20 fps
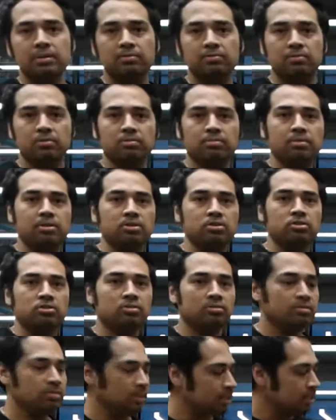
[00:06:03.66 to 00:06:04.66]
the
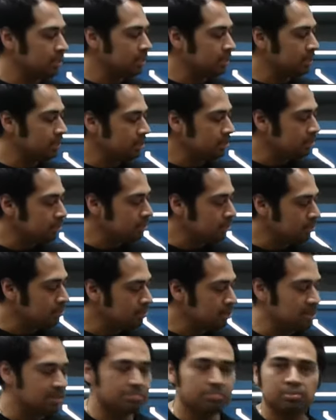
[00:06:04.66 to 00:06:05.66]
information and then
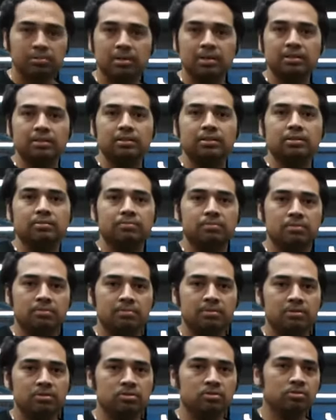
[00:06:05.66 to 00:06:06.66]
manipulating the
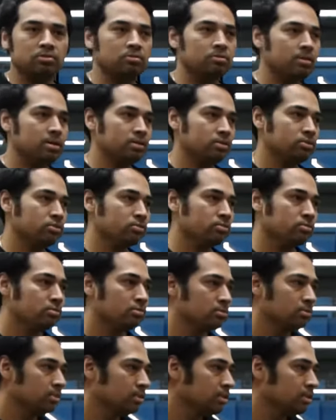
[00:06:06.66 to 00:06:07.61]
information through actions.